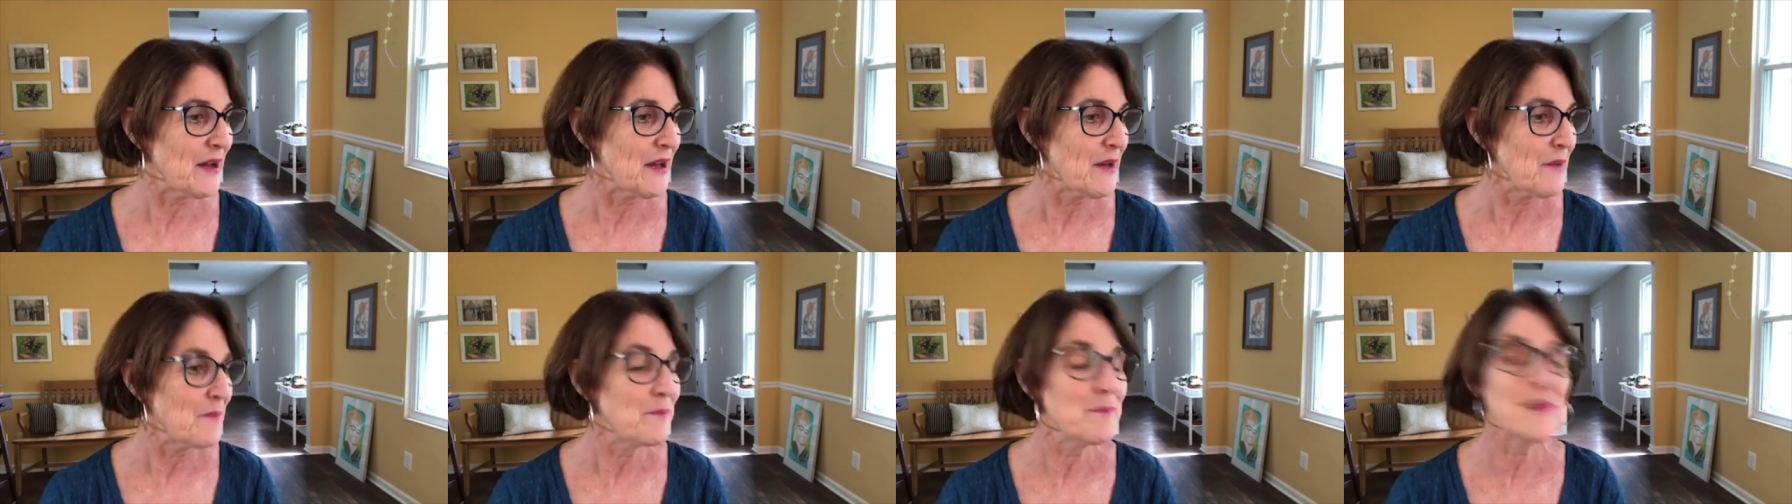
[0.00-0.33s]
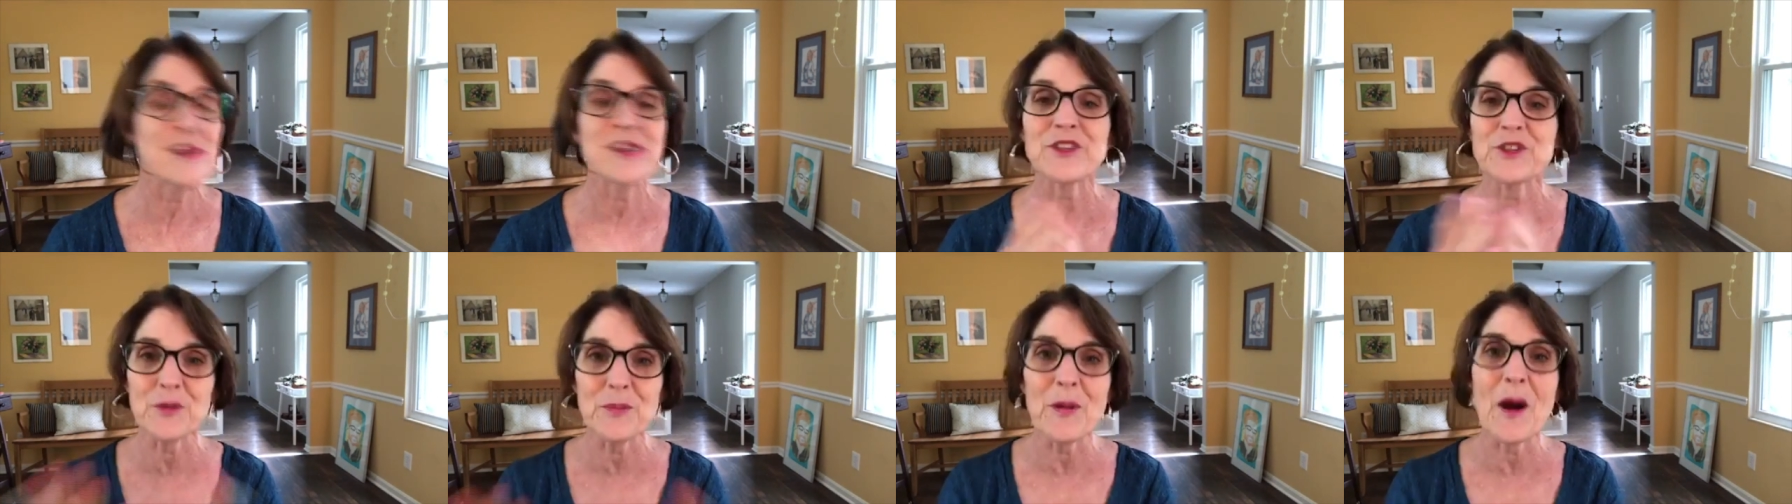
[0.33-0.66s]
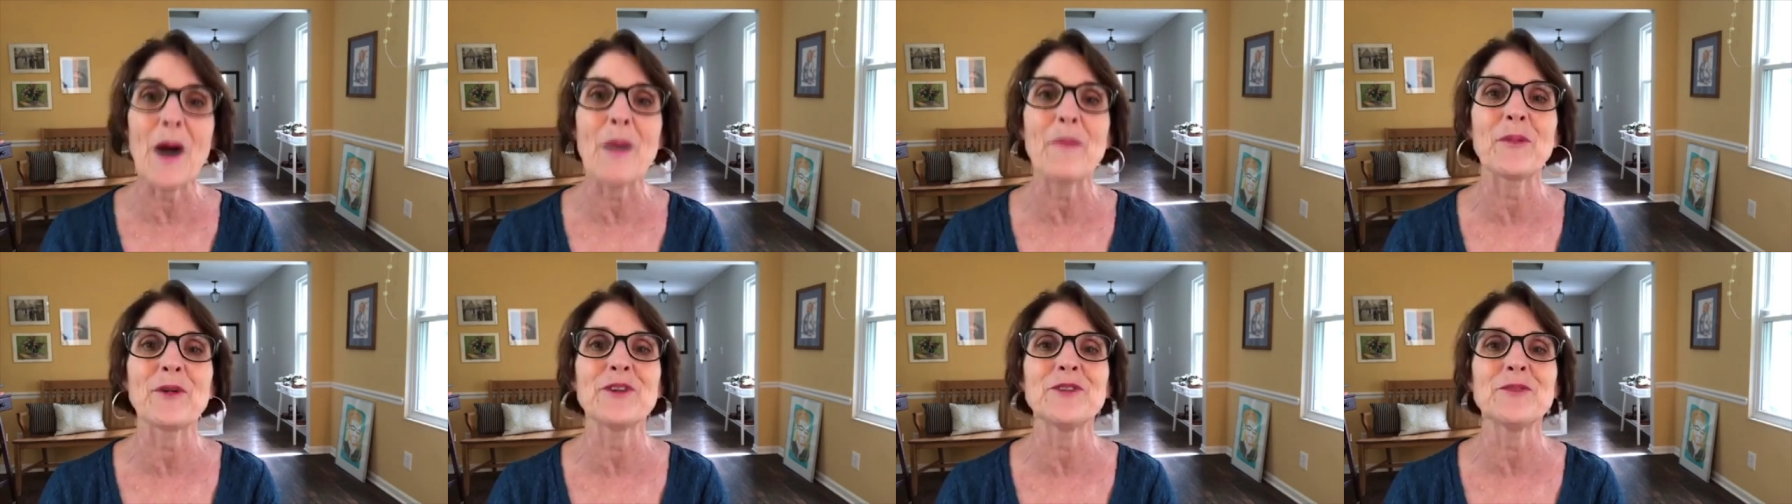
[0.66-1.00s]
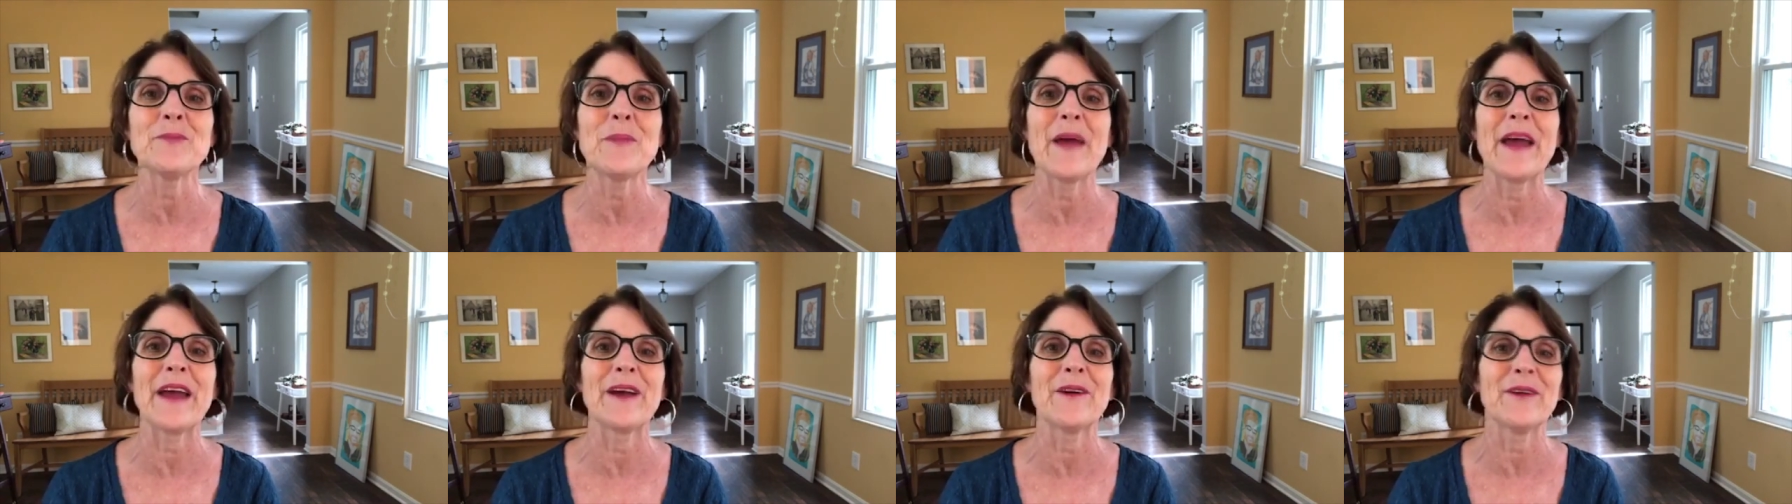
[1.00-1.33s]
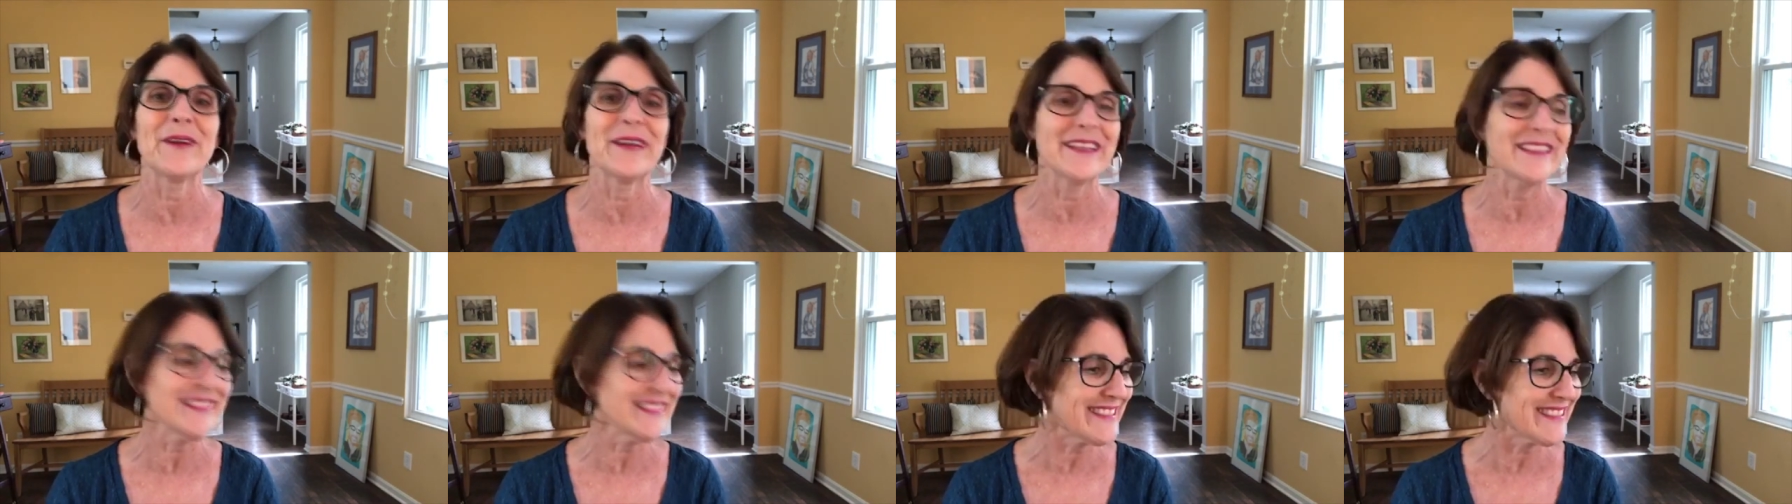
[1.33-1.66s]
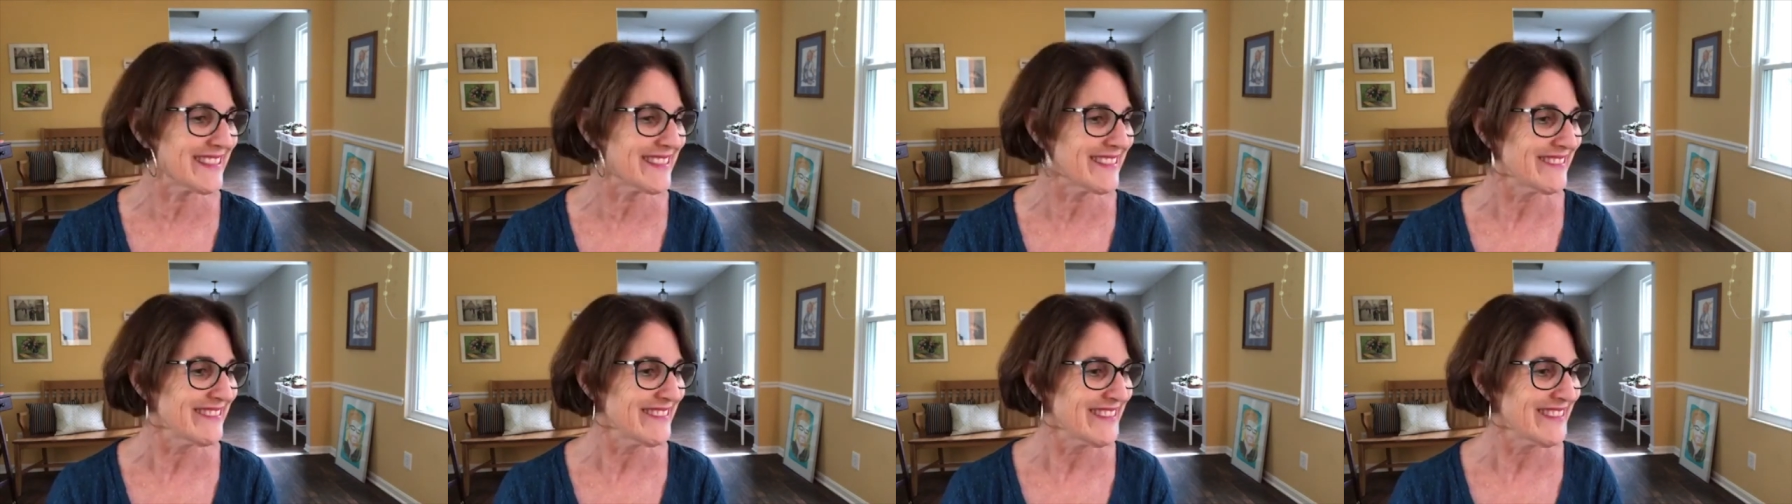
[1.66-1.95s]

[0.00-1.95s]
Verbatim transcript: Mr. Popper's Penguins,